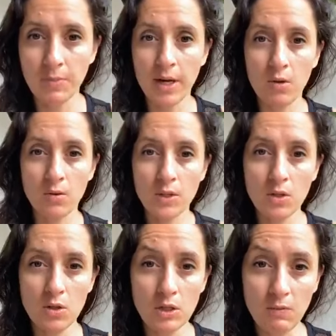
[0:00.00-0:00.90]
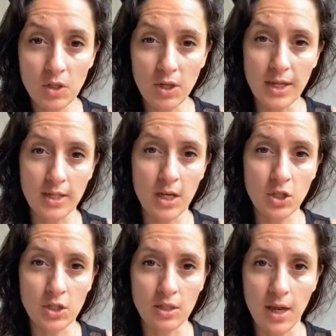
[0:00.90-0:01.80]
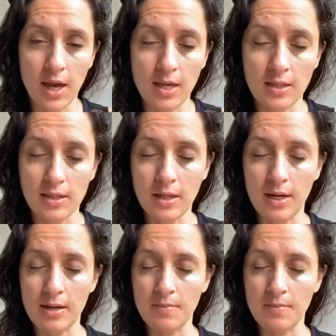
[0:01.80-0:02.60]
but I also use visualization and